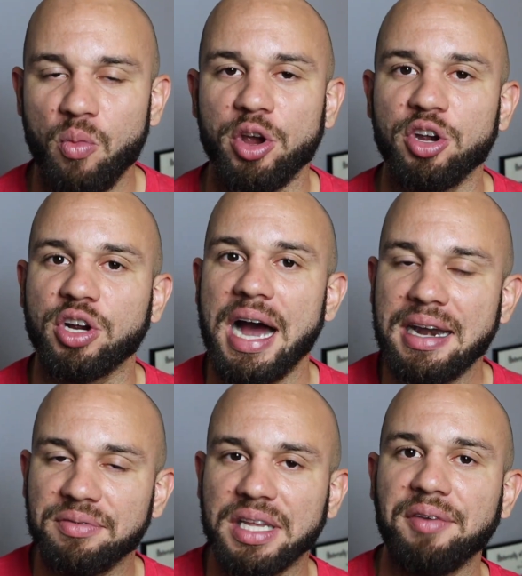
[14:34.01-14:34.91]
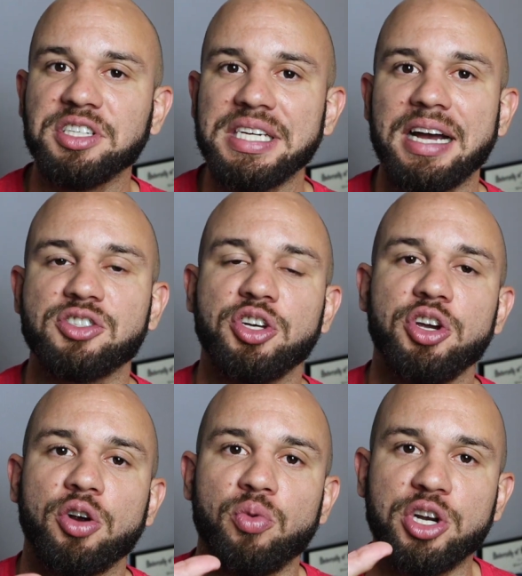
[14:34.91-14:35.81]
Where you're kind of leveraging out so
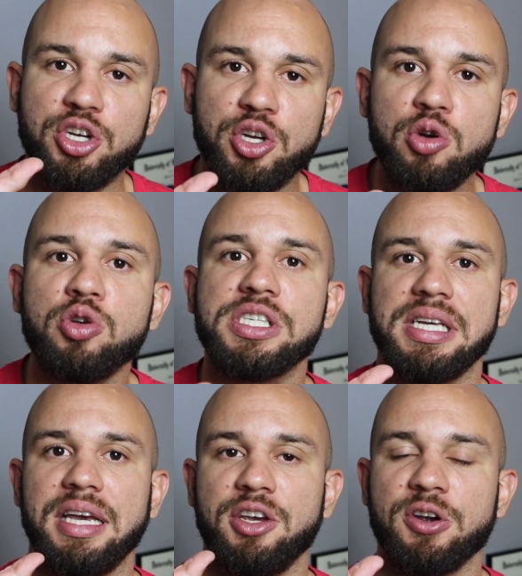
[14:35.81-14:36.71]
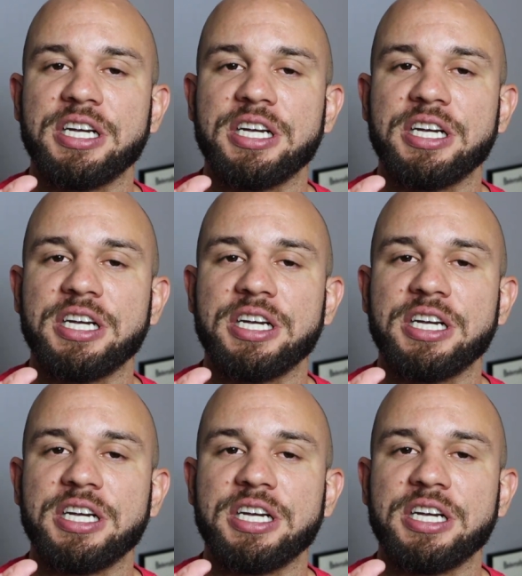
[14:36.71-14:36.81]
you're reducing your